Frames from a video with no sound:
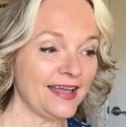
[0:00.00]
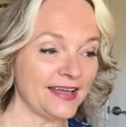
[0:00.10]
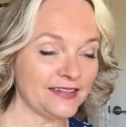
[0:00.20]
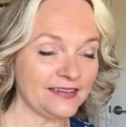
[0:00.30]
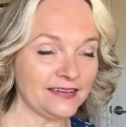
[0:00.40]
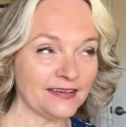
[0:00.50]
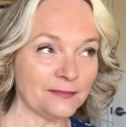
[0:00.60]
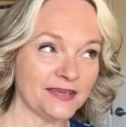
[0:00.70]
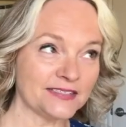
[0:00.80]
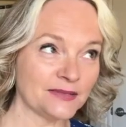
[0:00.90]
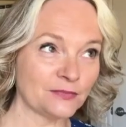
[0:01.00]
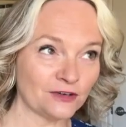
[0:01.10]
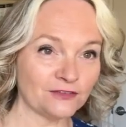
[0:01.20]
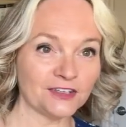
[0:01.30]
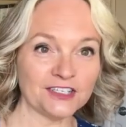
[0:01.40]
I had the amazing
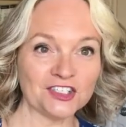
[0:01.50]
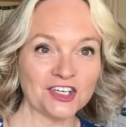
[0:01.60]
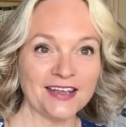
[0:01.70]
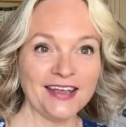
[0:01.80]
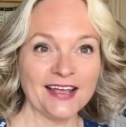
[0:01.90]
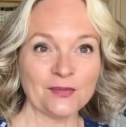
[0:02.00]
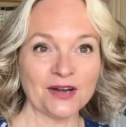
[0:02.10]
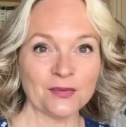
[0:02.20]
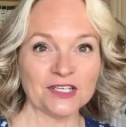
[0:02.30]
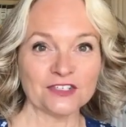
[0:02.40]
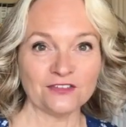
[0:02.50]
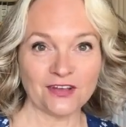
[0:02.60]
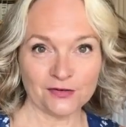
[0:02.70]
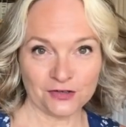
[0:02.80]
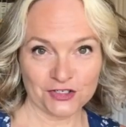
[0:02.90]
privilege when I went to
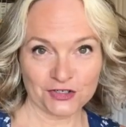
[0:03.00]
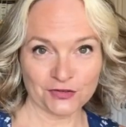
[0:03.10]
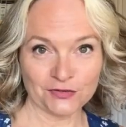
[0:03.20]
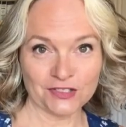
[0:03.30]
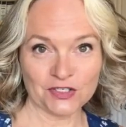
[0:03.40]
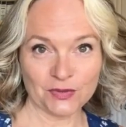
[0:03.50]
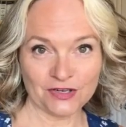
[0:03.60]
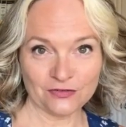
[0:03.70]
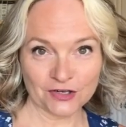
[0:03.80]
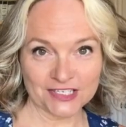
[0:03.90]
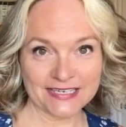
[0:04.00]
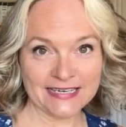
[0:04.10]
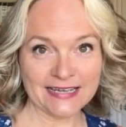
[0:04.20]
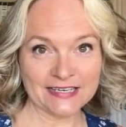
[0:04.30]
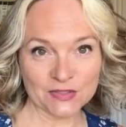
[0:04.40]
Founder Circle in
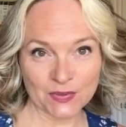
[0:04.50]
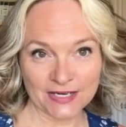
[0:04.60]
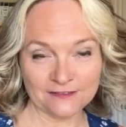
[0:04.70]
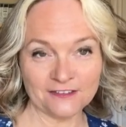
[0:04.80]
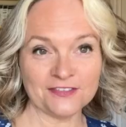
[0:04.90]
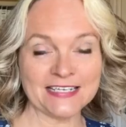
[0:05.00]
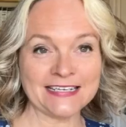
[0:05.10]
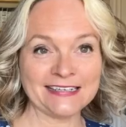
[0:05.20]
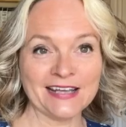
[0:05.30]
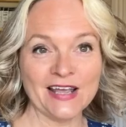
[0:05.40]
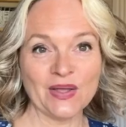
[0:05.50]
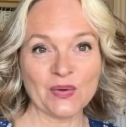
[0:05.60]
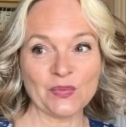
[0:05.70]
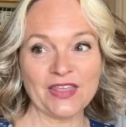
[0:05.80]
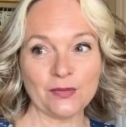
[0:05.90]
2014 and 2015
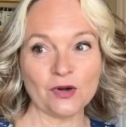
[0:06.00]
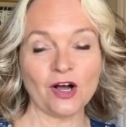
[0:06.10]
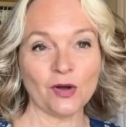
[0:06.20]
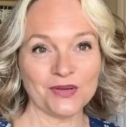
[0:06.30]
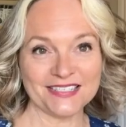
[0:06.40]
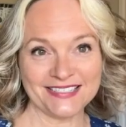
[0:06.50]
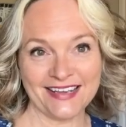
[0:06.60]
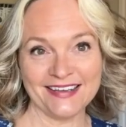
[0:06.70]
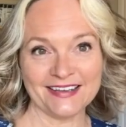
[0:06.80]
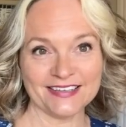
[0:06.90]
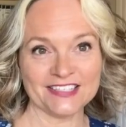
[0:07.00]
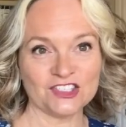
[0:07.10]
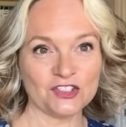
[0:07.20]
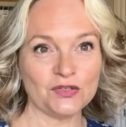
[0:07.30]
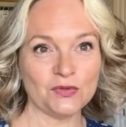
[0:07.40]
they would always take
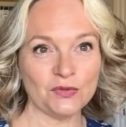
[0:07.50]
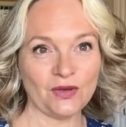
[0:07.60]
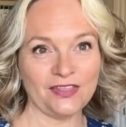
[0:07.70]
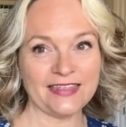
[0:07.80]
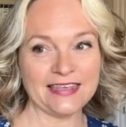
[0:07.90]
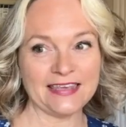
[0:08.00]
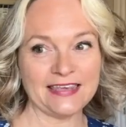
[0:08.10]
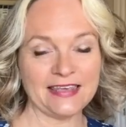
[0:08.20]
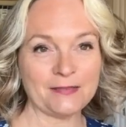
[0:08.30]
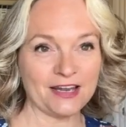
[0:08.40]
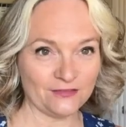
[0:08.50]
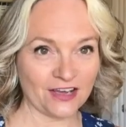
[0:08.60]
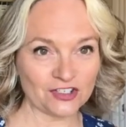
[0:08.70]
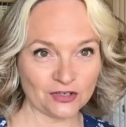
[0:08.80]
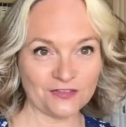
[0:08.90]
us to the
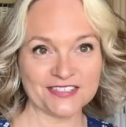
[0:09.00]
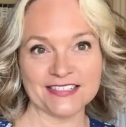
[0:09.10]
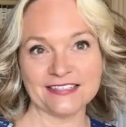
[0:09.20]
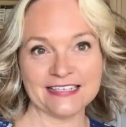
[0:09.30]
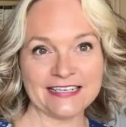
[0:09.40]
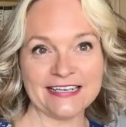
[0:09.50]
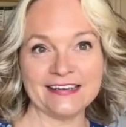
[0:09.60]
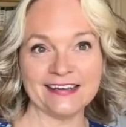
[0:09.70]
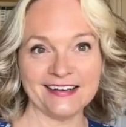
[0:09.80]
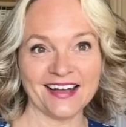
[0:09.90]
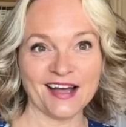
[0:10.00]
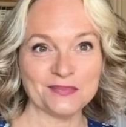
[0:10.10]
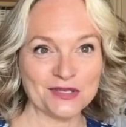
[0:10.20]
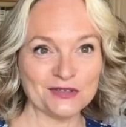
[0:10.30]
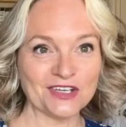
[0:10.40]
manufacturing facility in
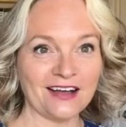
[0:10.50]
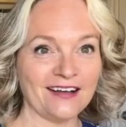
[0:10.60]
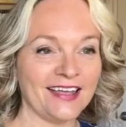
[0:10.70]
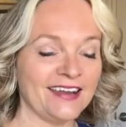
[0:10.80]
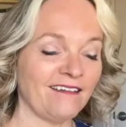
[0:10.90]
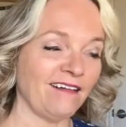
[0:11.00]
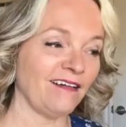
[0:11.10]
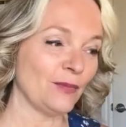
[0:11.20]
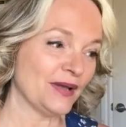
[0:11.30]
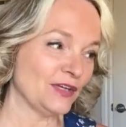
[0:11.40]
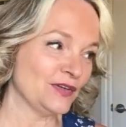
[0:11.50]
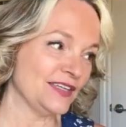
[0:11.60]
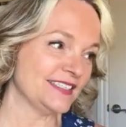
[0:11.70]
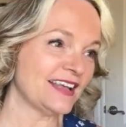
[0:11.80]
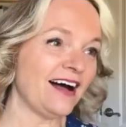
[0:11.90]
Kanab, Utah. And oh my
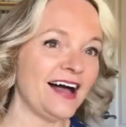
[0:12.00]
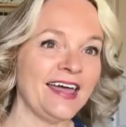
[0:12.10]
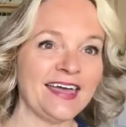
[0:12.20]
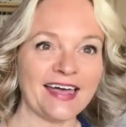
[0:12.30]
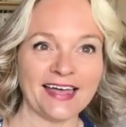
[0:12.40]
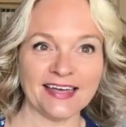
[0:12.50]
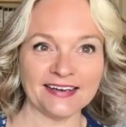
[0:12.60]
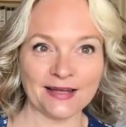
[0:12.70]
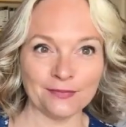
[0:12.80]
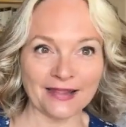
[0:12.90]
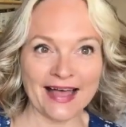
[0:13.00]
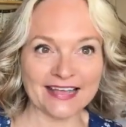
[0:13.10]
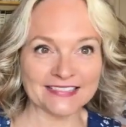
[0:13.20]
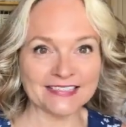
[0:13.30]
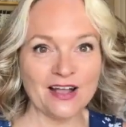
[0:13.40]
goodness, I had a
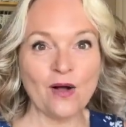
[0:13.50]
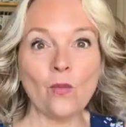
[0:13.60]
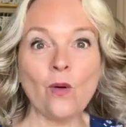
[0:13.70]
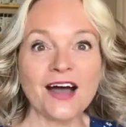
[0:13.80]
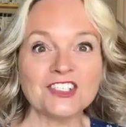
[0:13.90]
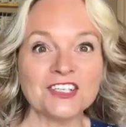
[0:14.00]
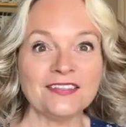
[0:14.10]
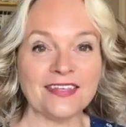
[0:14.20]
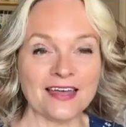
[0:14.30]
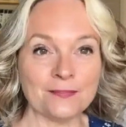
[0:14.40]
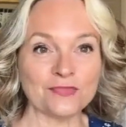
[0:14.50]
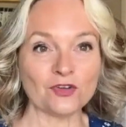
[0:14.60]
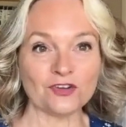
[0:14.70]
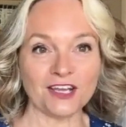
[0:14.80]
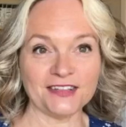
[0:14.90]
blast watching
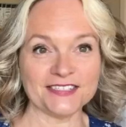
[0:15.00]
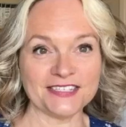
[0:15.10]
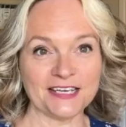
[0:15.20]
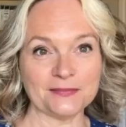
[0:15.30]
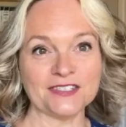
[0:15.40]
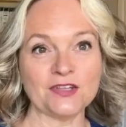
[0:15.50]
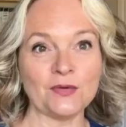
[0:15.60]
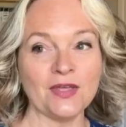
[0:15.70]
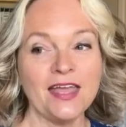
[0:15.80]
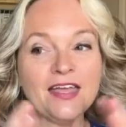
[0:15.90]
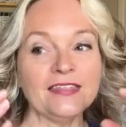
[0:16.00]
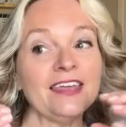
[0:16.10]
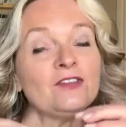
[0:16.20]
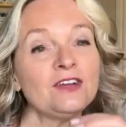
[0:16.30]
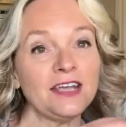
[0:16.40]
them create the stamps. So
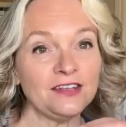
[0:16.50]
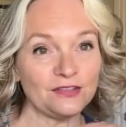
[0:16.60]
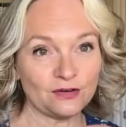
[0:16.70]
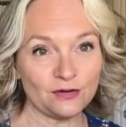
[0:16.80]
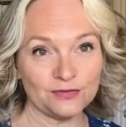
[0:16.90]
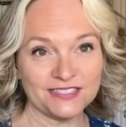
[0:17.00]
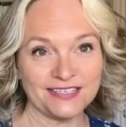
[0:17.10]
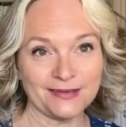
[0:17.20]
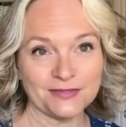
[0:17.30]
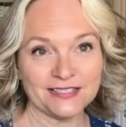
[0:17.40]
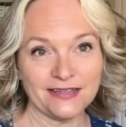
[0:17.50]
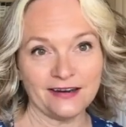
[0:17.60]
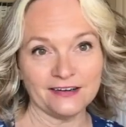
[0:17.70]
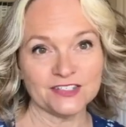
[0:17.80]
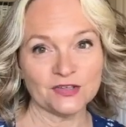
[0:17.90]
they create their own stamps
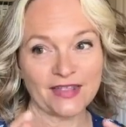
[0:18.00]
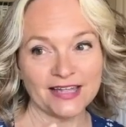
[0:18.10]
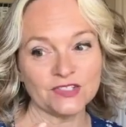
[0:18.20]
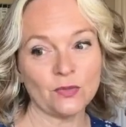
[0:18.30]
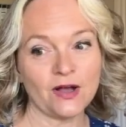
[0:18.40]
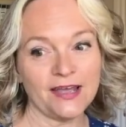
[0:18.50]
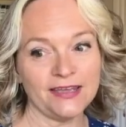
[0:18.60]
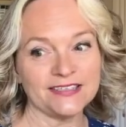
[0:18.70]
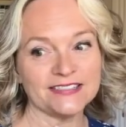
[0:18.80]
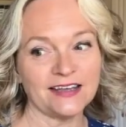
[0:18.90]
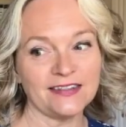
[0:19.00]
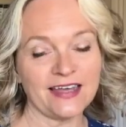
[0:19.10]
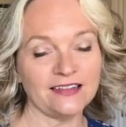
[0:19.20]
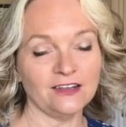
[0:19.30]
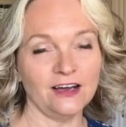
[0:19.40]
there. So that's why it's
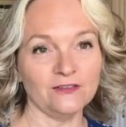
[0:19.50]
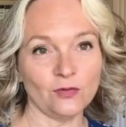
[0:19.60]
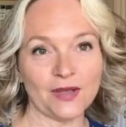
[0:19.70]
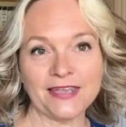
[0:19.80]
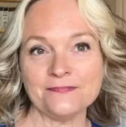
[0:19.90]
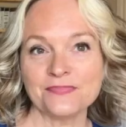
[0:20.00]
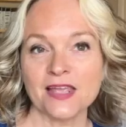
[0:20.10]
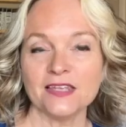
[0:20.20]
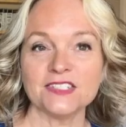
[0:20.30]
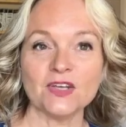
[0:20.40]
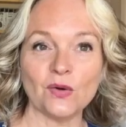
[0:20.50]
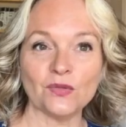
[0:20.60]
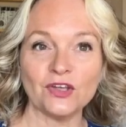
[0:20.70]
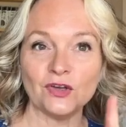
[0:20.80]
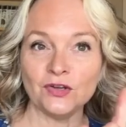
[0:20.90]
not that long of a wait.
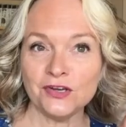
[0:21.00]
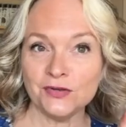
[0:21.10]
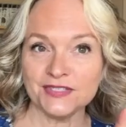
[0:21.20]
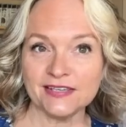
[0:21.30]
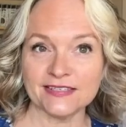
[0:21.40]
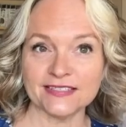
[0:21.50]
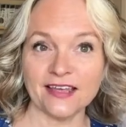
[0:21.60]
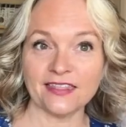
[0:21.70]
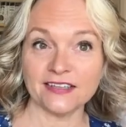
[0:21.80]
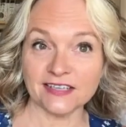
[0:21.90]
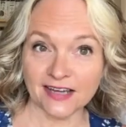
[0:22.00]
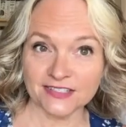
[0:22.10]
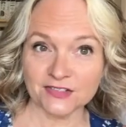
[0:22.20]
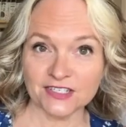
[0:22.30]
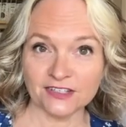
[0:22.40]
So the good news is the
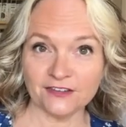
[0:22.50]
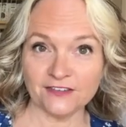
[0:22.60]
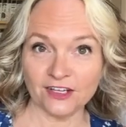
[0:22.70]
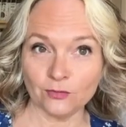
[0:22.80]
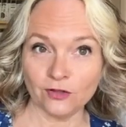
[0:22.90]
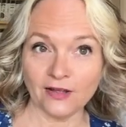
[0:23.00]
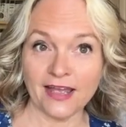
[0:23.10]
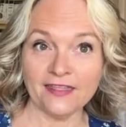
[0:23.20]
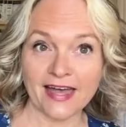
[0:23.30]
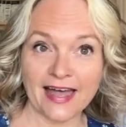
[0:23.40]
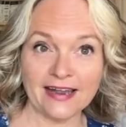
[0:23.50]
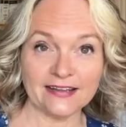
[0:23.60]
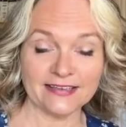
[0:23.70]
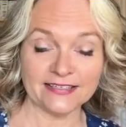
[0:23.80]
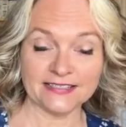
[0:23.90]
dies are still available. And
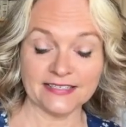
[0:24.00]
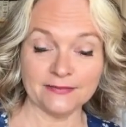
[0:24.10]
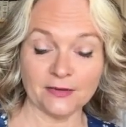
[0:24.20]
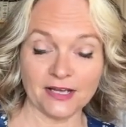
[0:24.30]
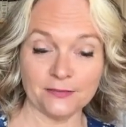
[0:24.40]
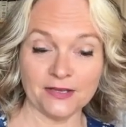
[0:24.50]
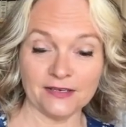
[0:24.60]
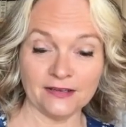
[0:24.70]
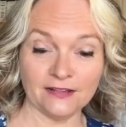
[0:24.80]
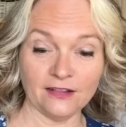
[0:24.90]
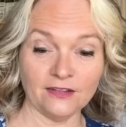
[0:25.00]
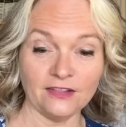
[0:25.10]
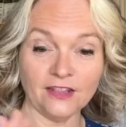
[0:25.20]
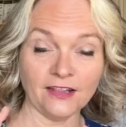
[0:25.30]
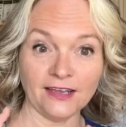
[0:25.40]
that is, in my opinion,
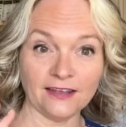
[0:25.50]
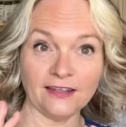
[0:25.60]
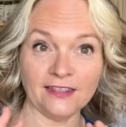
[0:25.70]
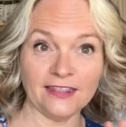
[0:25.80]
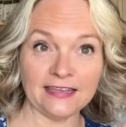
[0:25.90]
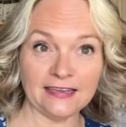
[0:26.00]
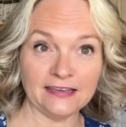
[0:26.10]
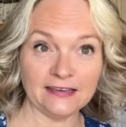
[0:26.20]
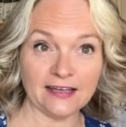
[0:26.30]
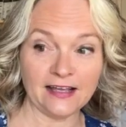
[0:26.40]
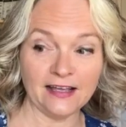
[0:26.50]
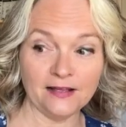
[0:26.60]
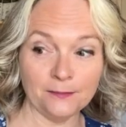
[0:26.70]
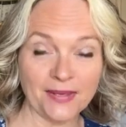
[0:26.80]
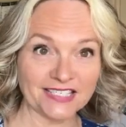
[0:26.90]
like the
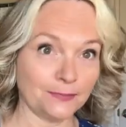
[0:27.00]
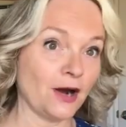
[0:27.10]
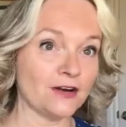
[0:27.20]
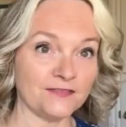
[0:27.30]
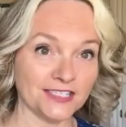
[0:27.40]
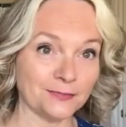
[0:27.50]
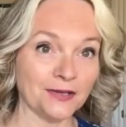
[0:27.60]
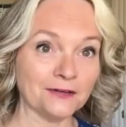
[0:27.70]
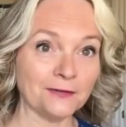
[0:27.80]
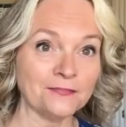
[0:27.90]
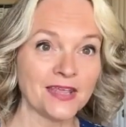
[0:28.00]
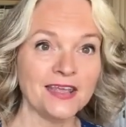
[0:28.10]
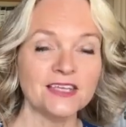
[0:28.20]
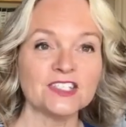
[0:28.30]
best part of this bundle.